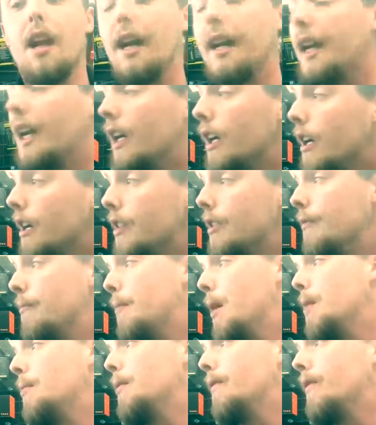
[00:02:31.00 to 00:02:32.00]
I carry the
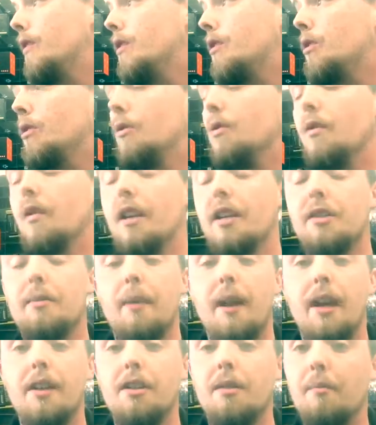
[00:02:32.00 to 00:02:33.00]
baby V2
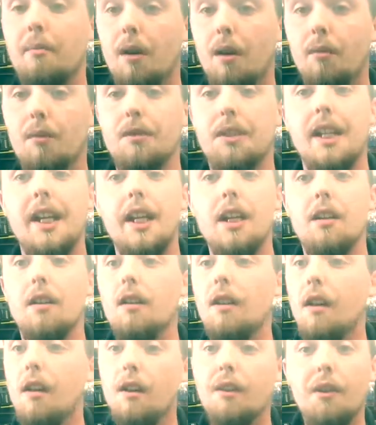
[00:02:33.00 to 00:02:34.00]
expansion bubbles here.
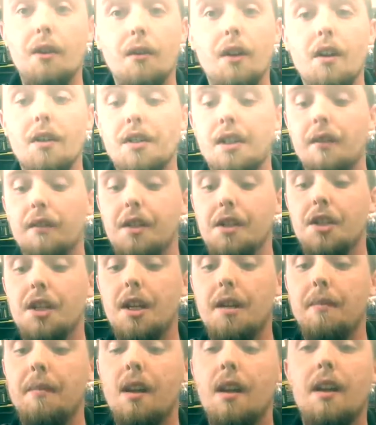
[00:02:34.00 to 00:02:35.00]
They're relatively
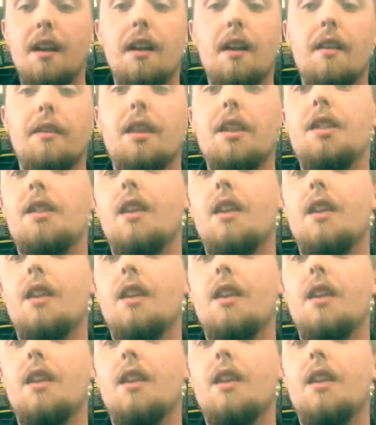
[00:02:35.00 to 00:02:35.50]
cheap. This